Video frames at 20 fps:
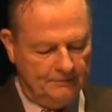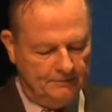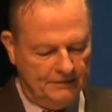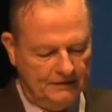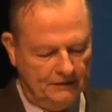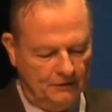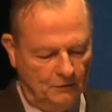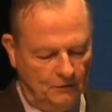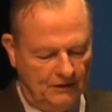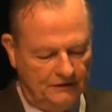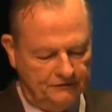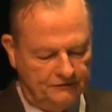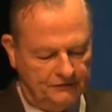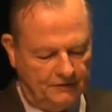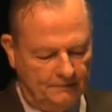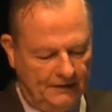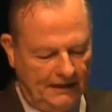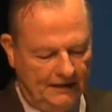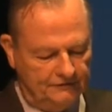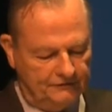been the ones to
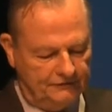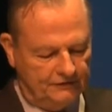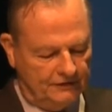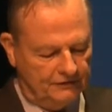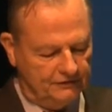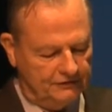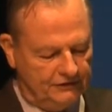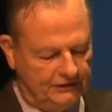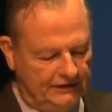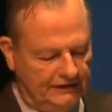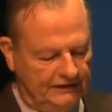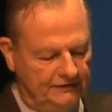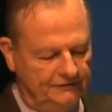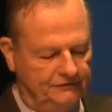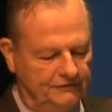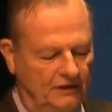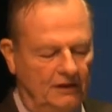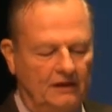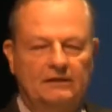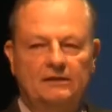pass their genes
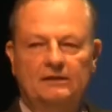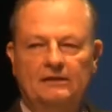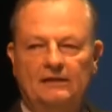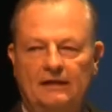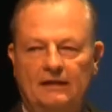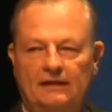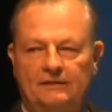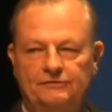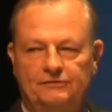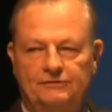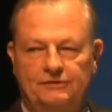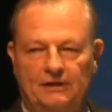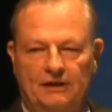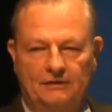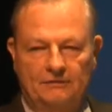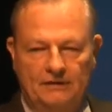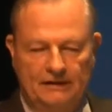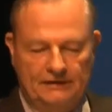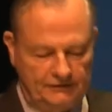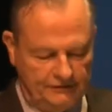on to the next
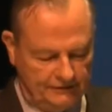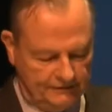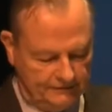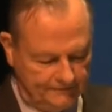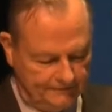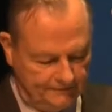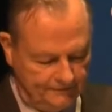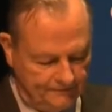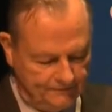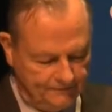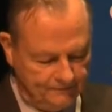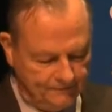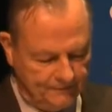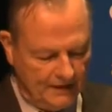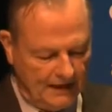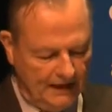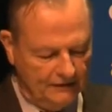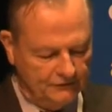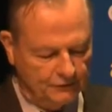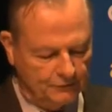generation.
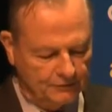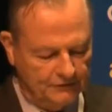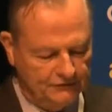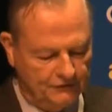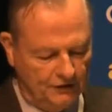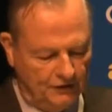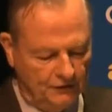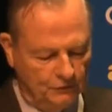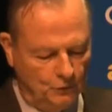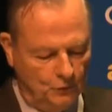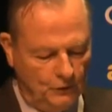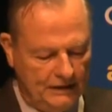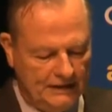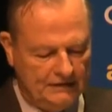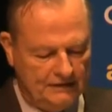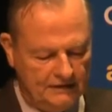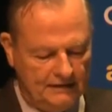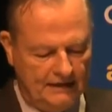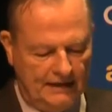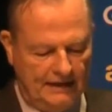As a result, we
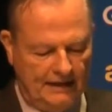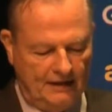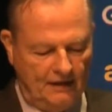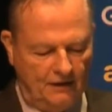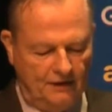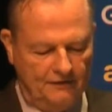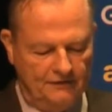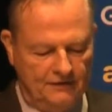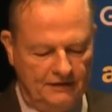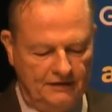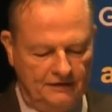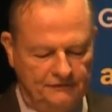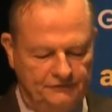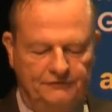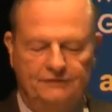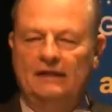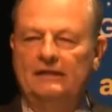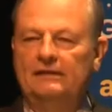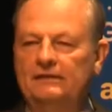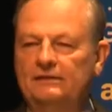today are the
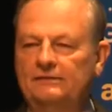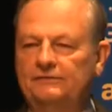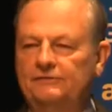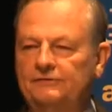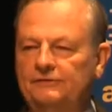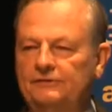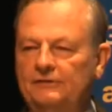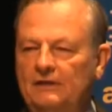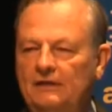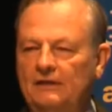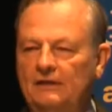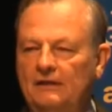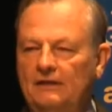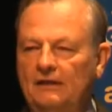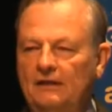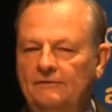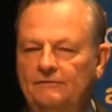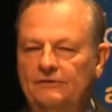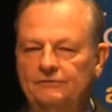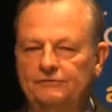descendants
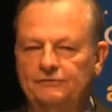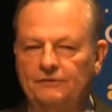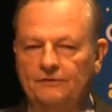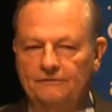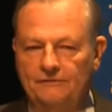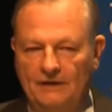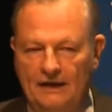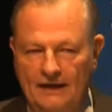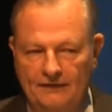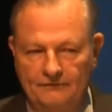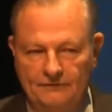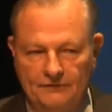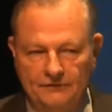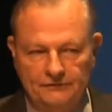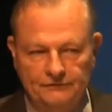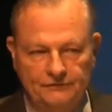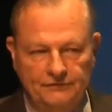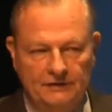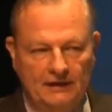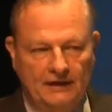of the
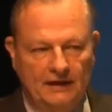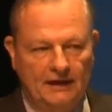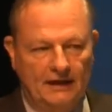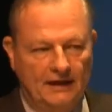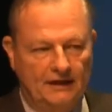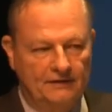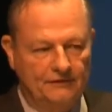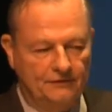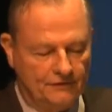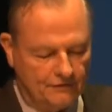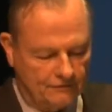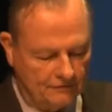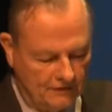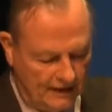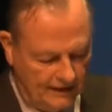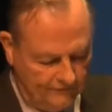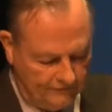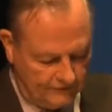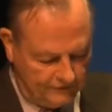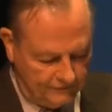survivors and
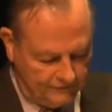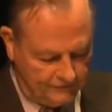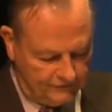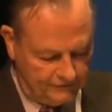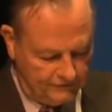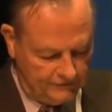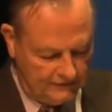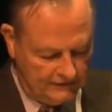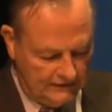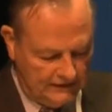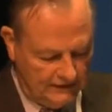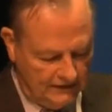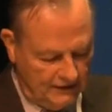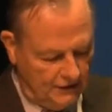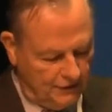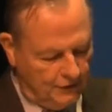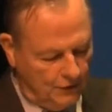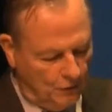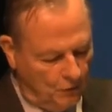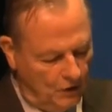thrivers,
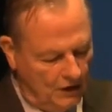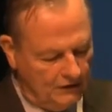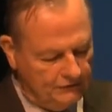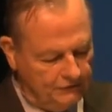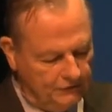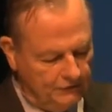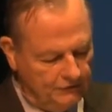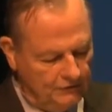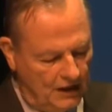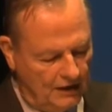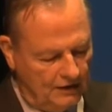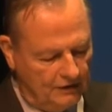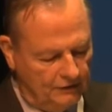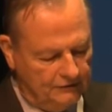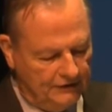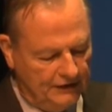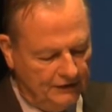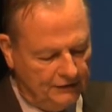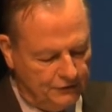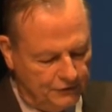the ones who not
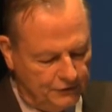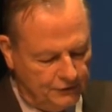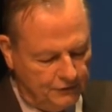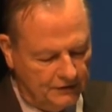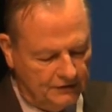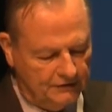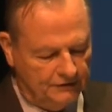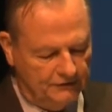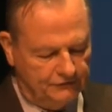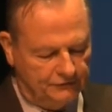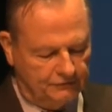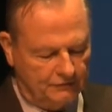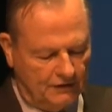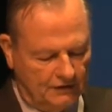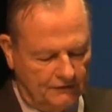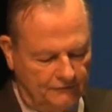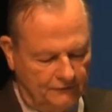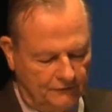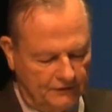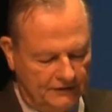only endured the
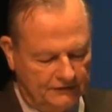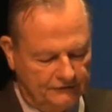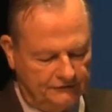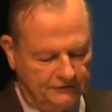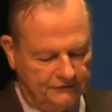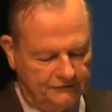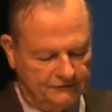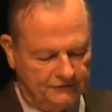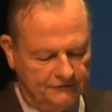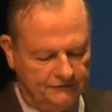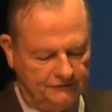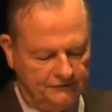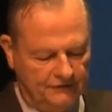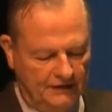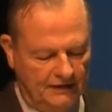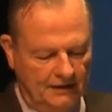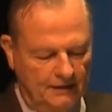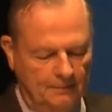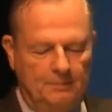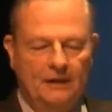struggle for existence,
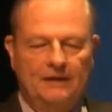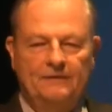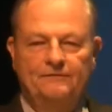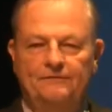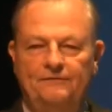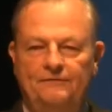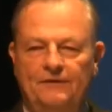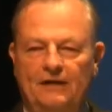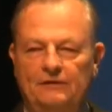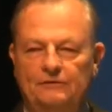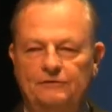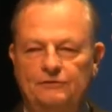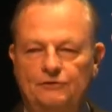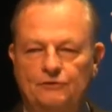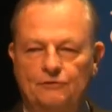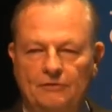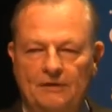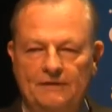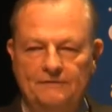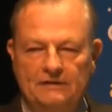but felt
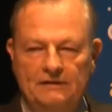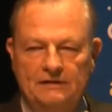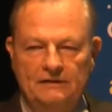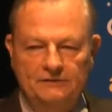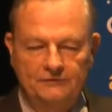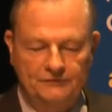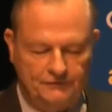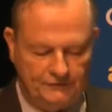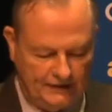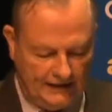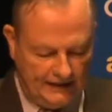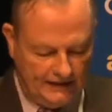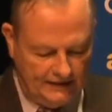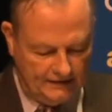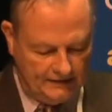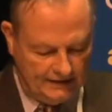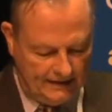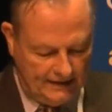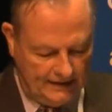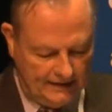driven to stay in
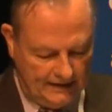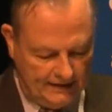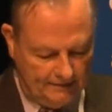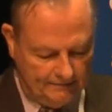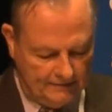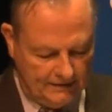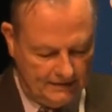the game.